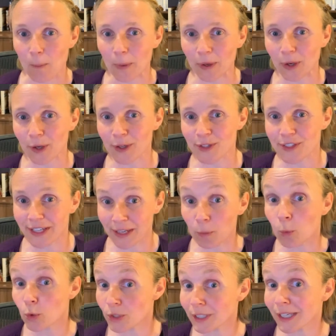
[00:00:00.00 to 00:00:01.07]
because it
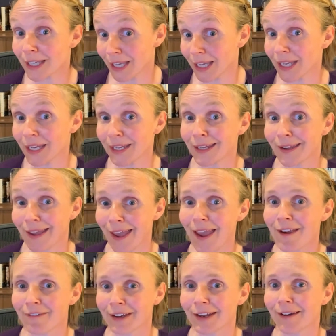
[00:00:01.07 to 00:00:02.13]
was a key
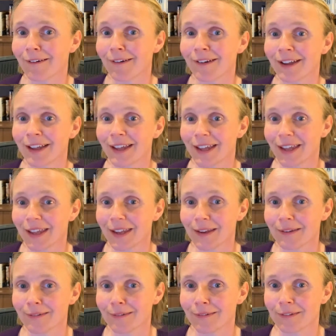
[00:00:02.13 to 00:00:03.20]
area
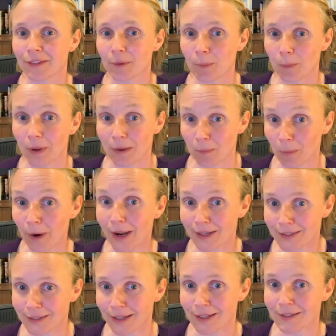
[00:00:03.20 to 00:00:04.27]
in
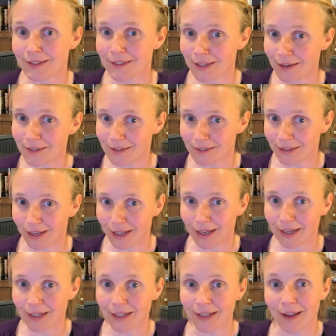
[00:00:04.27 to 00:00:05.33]
Brexit.
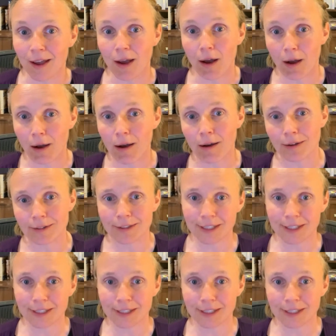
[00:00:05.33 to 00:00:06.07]
Suddenly, our